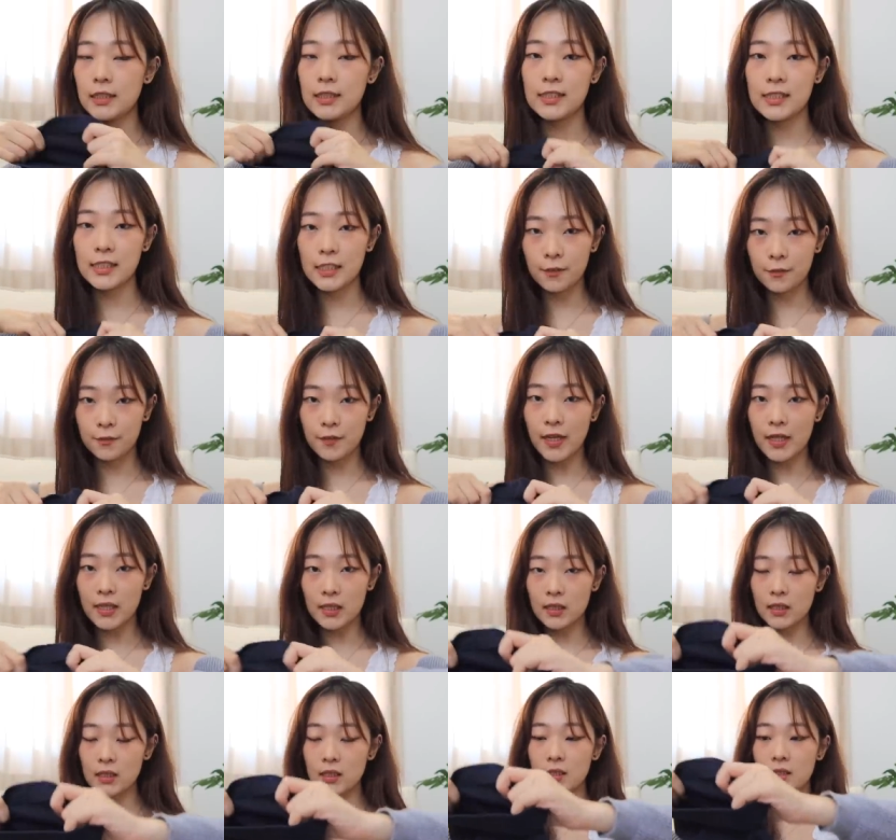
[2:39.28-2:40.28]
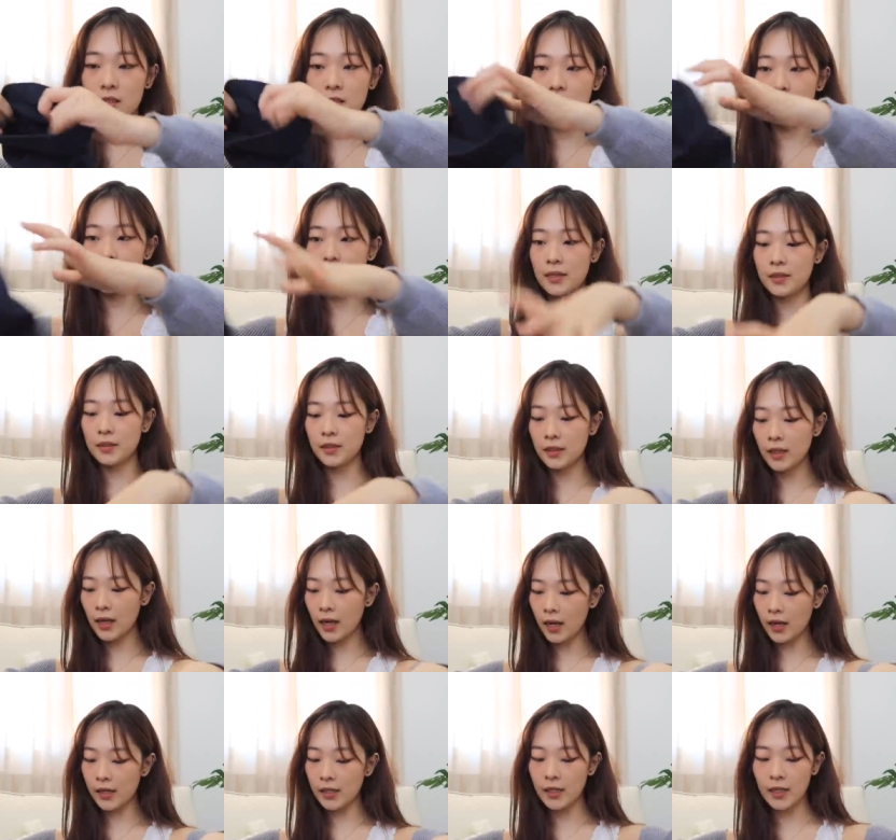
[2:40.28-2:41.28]
stiff as the standard
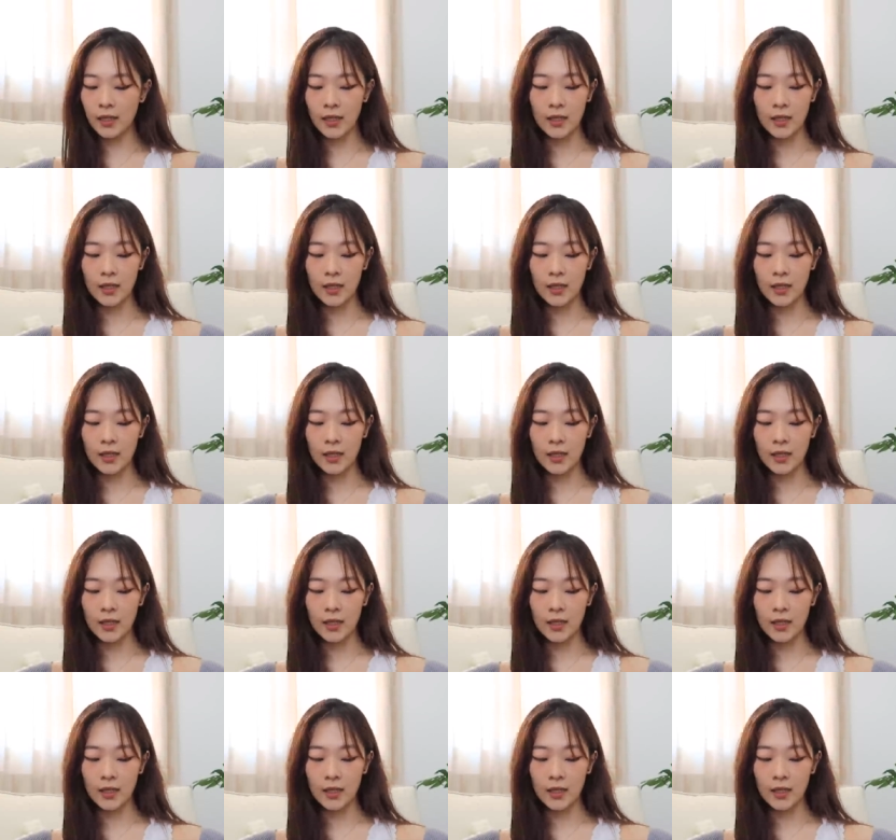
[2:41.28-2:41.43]
kind.